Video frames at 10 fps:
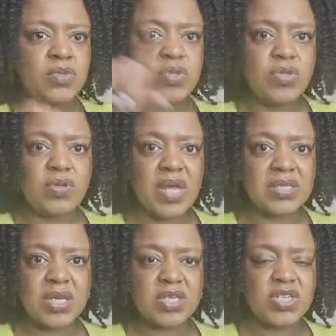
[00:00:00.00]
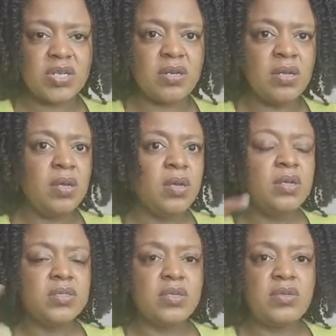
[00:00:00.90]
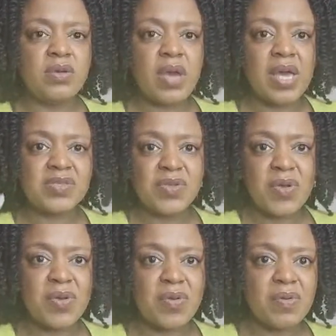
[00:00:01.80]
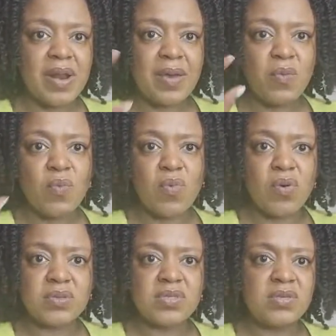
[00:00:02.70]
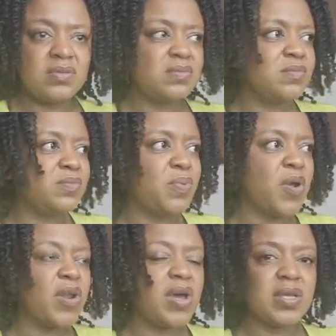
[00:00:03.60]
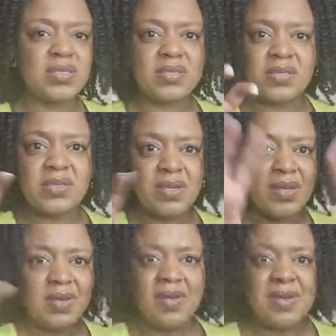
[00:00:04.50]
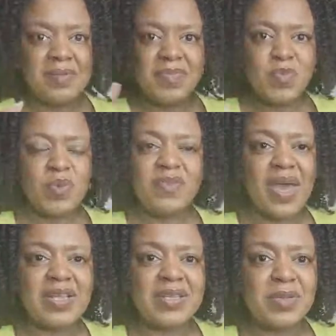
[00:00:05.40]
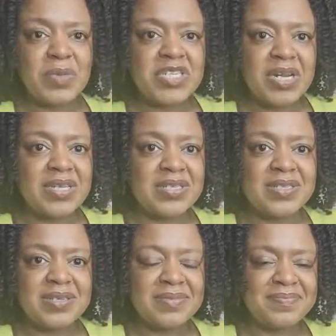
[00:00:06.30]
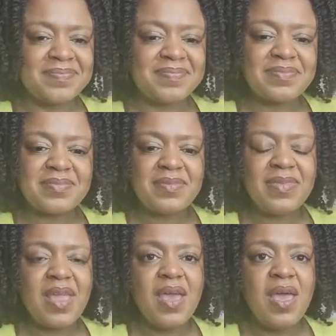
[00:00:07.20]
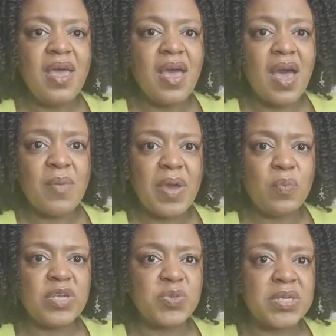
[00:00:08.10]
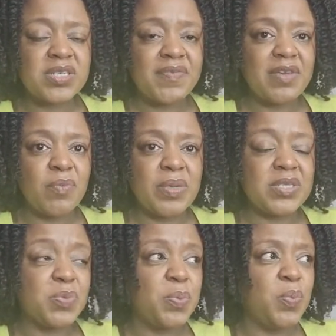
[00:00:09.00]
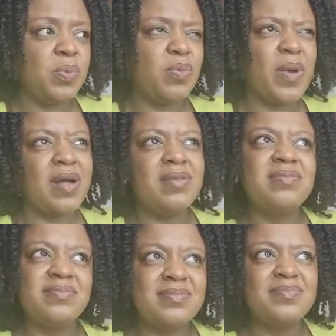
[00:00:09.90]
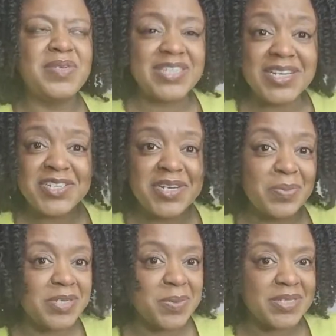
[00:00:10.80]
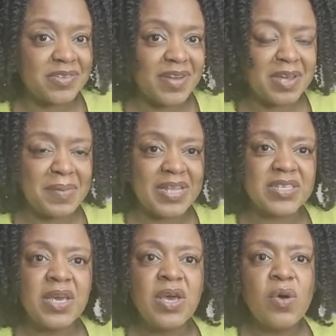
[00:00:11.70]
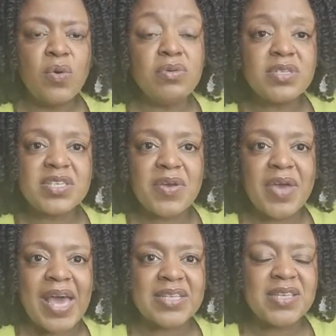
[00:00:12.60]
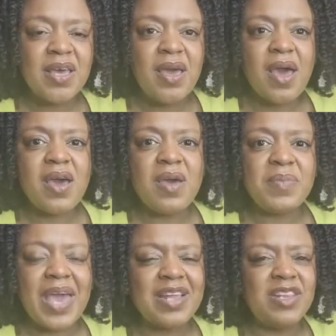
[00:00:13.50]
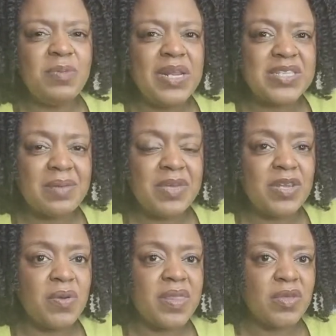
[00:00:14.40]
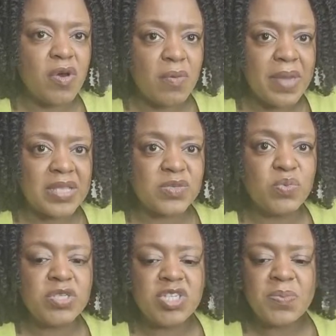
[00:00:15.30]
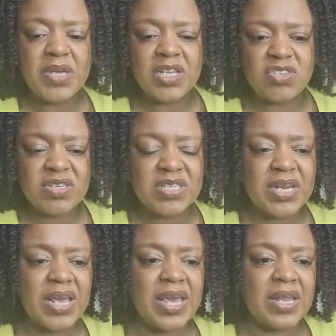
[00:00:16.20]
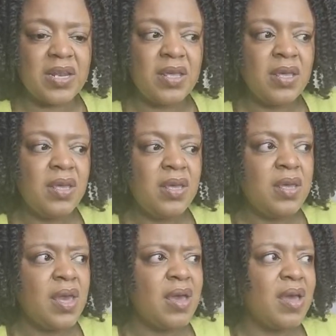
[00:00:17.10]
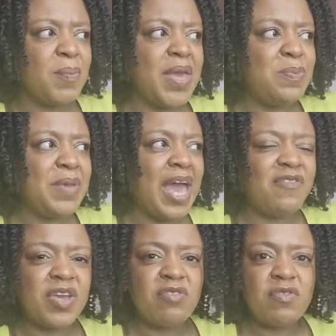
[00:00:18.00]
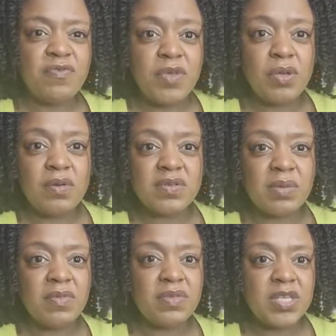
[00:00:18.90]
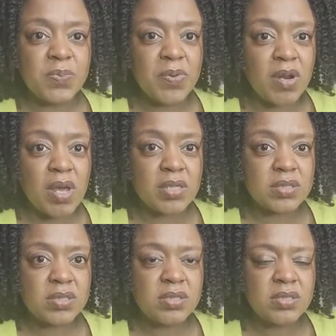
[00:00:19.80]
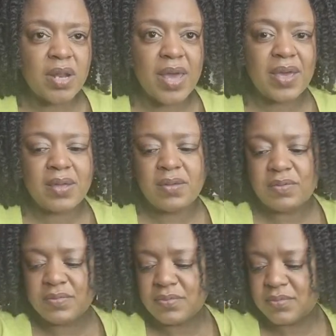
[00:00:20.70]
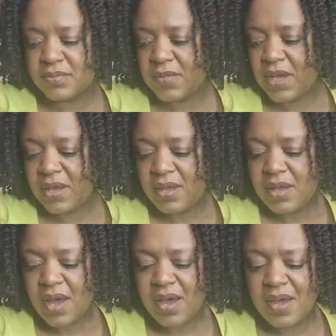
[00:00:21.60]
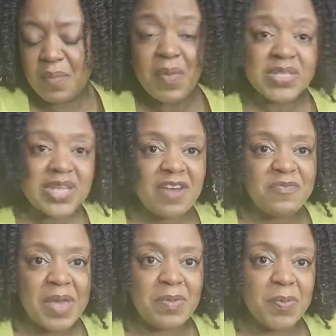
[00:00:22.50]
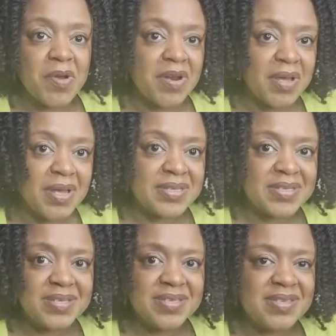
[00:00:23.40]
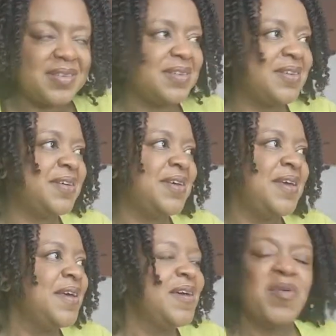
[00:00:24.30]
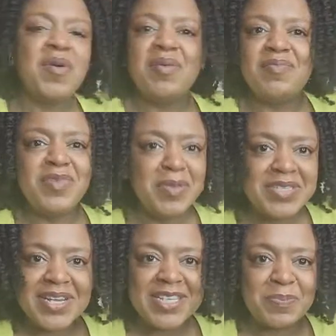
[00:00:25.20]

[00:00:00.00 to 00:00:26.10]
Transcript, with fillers: to that section, so you guys know like what products we've had in the wish list, um, and which ones I which well potentially which ones I recommend. Also, guys, um, can you please let me know in the comments, would you be interested in maybe having a review of some of these products, like uh, must-have baby products, useless